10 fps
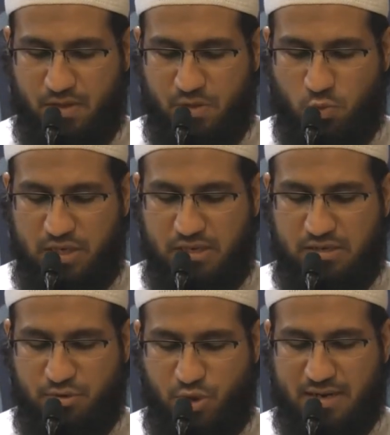we need
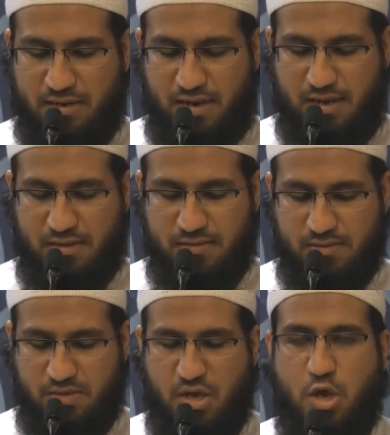to
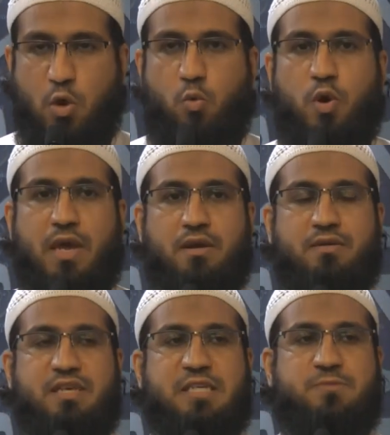recognize where
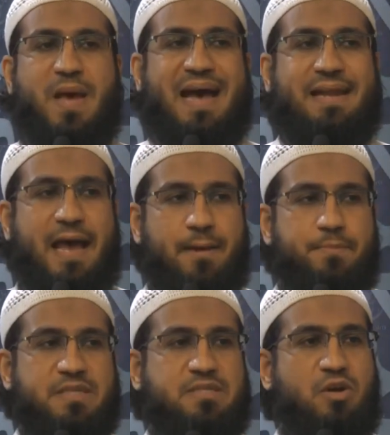these bad
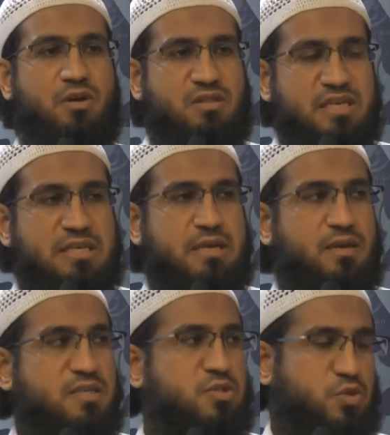habits are leading
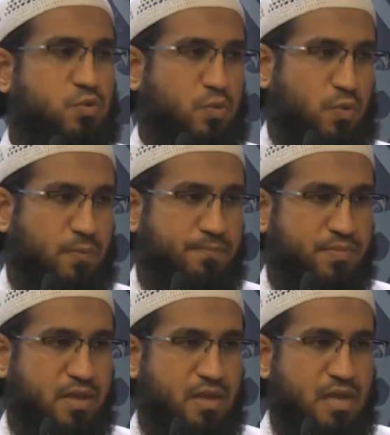us to.
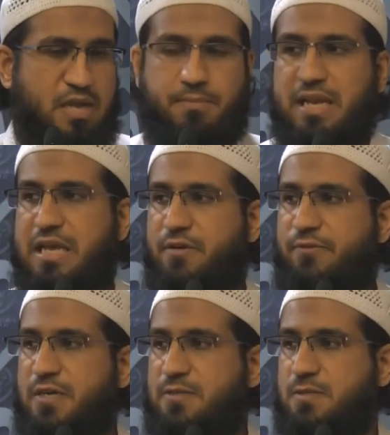Many of
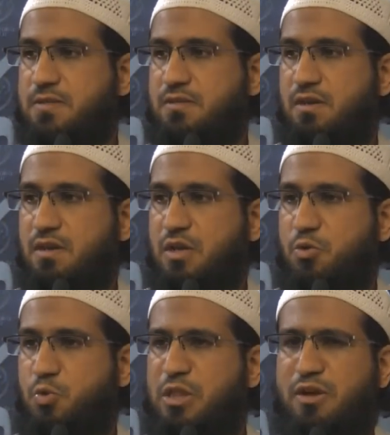us,
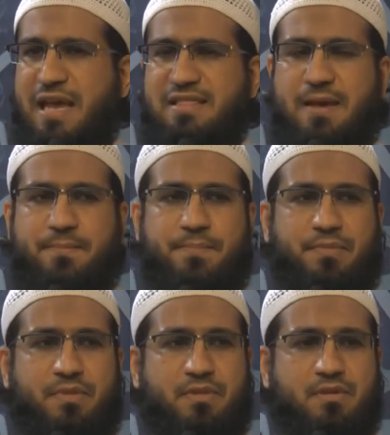we look at them,
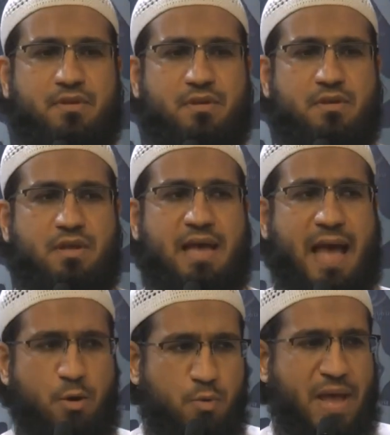at
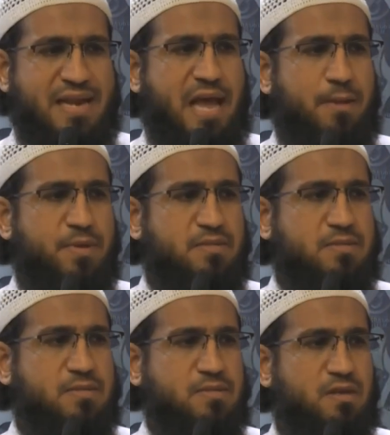our bad
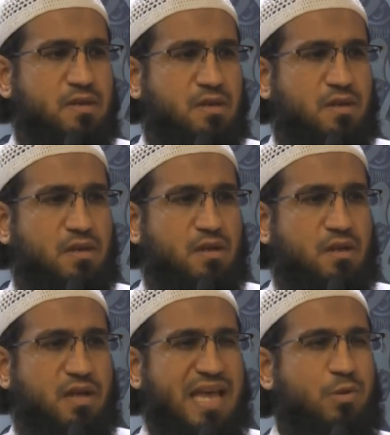habits,
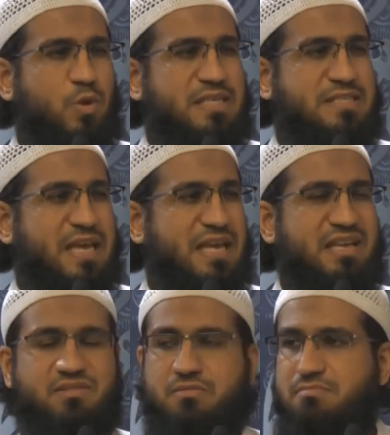and we
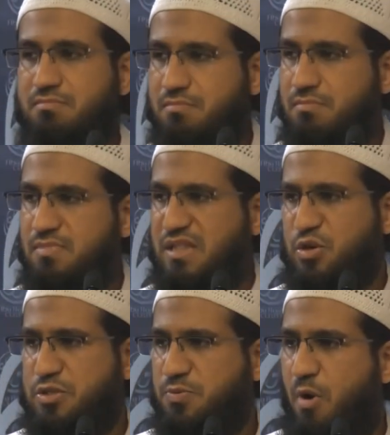say that
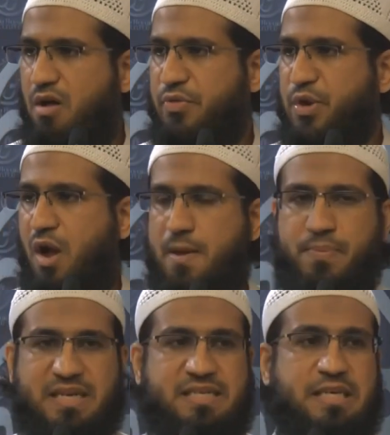they're small, they're not a
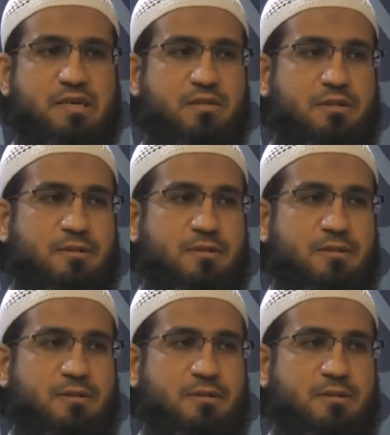big deal.